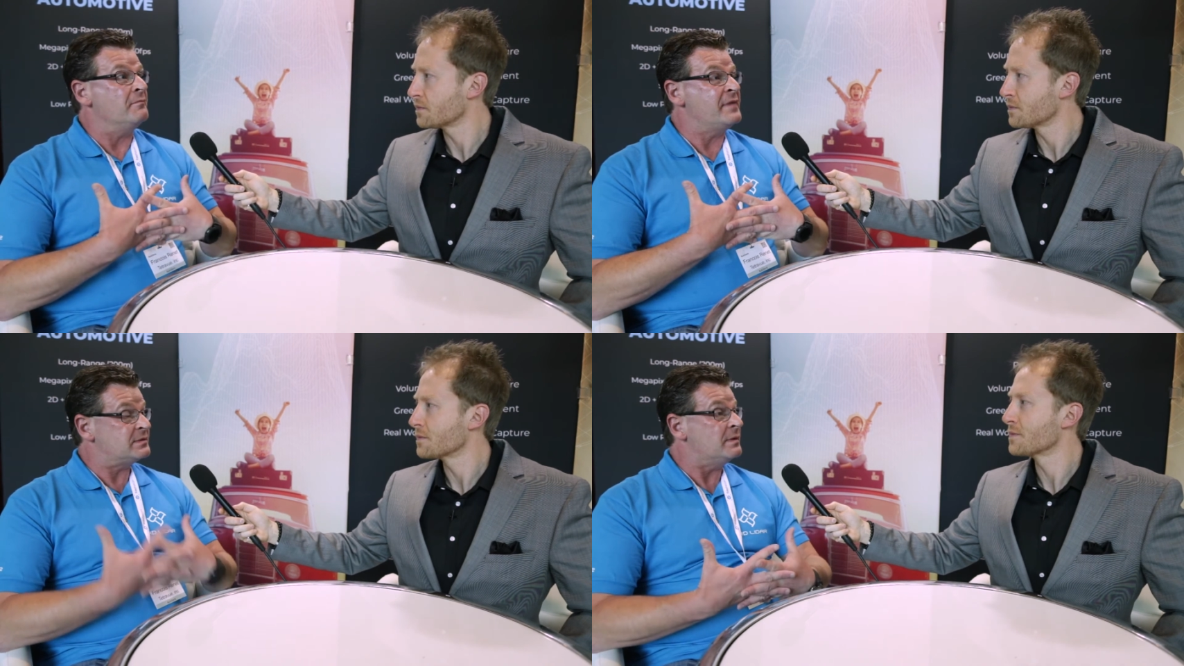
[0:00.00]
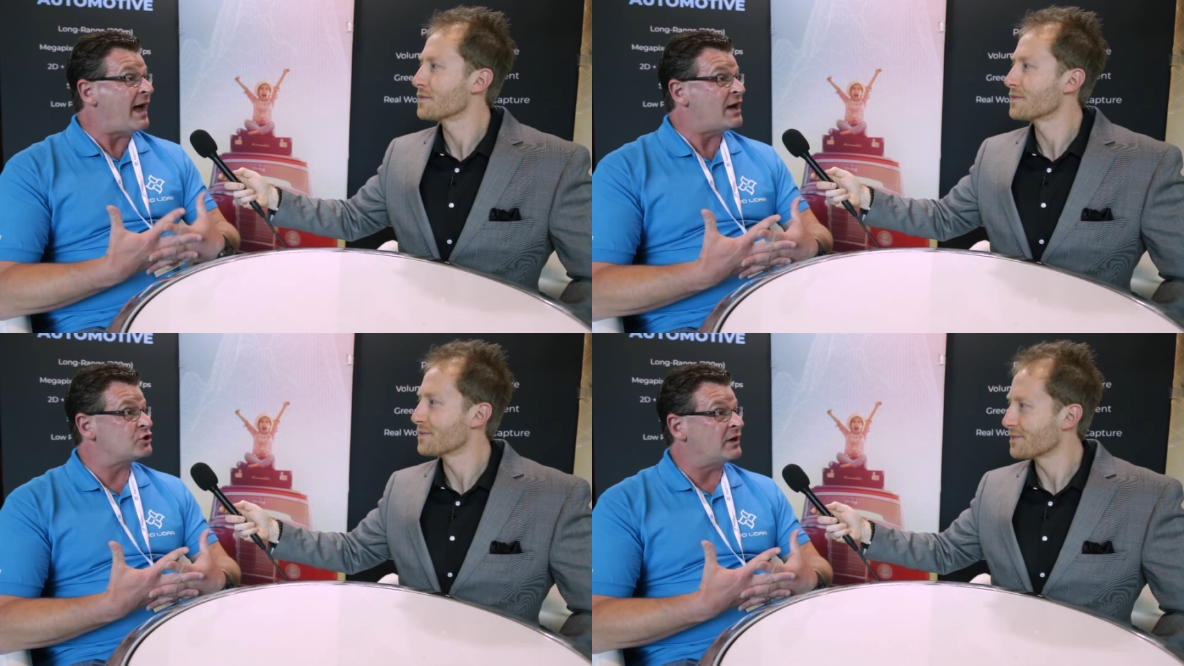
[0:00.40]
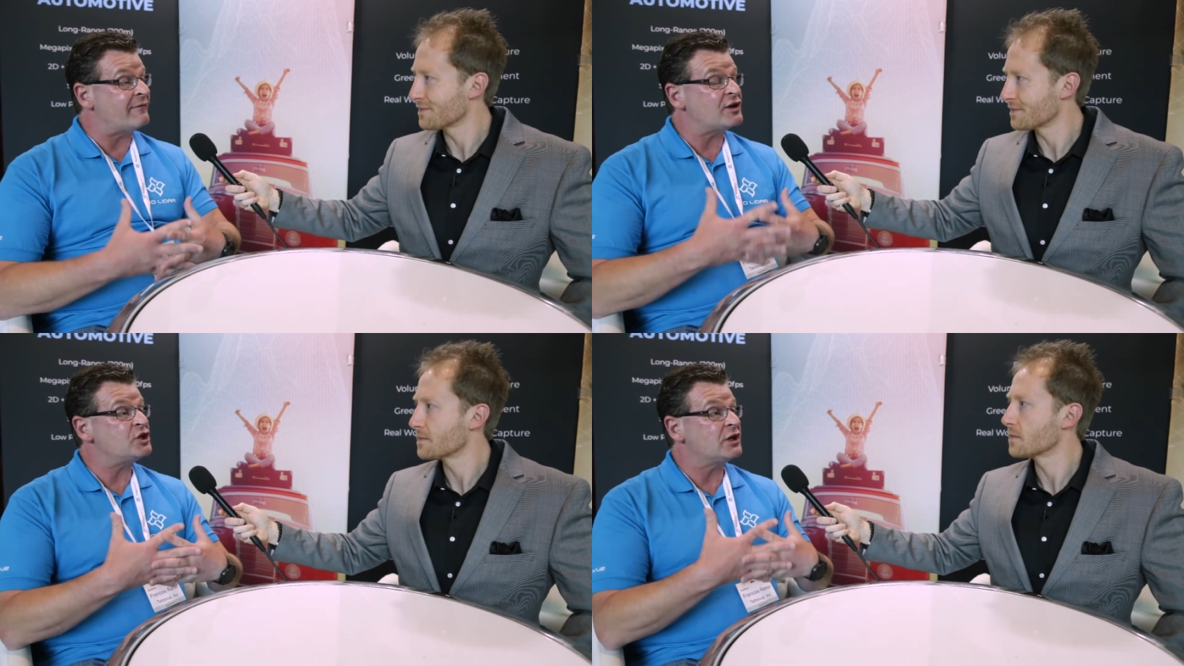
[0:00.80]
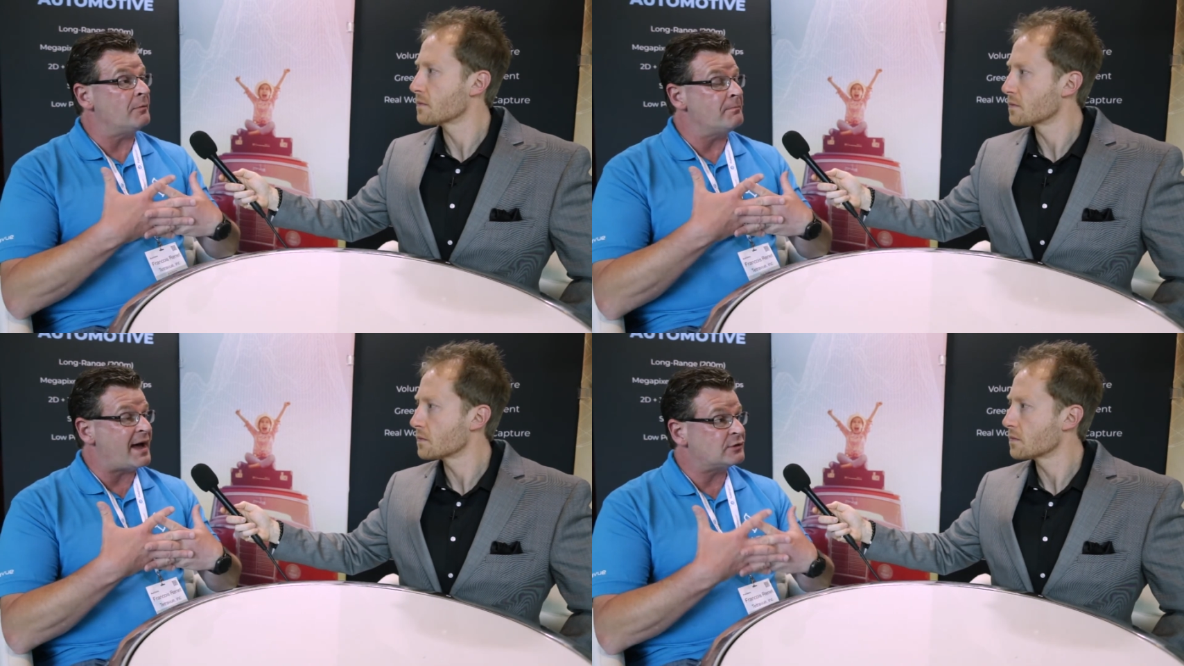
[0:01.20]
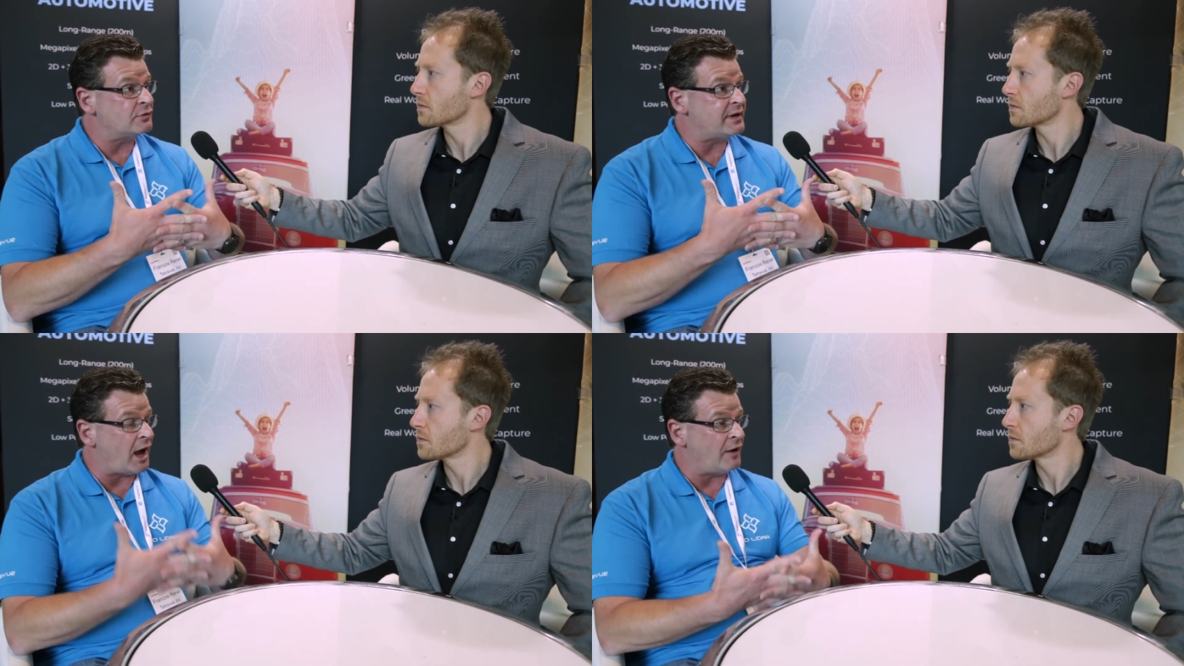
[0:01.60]
Speaker 1: makes me passionate. I've actually gone back
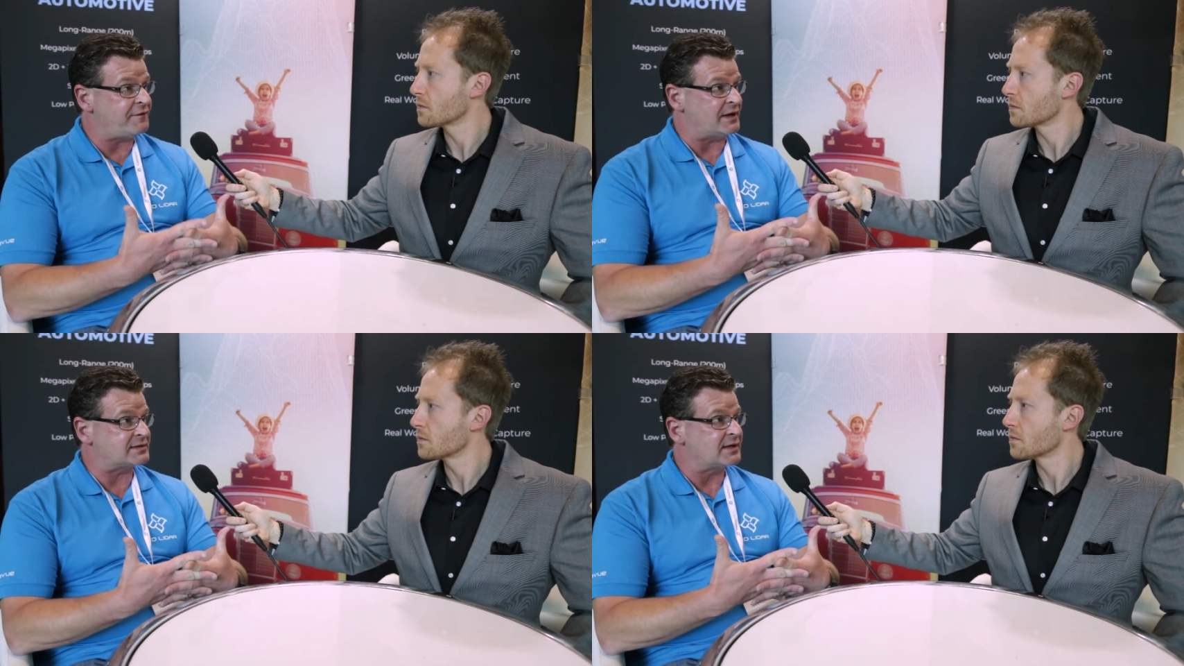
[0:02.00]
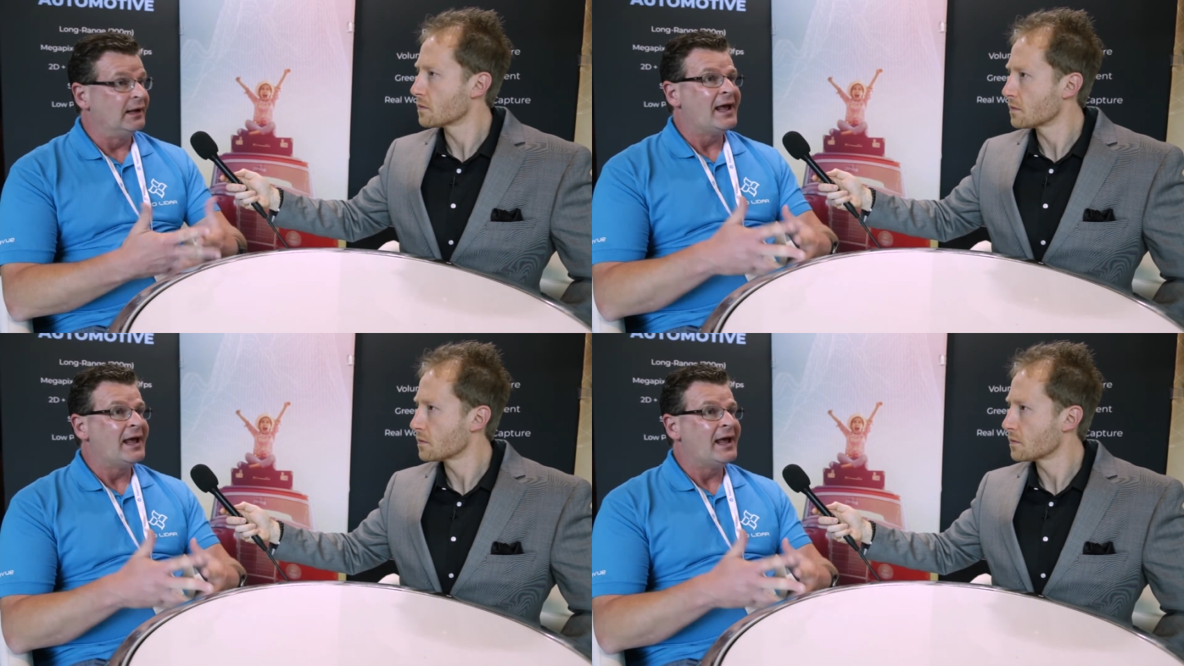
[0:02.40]
to the office,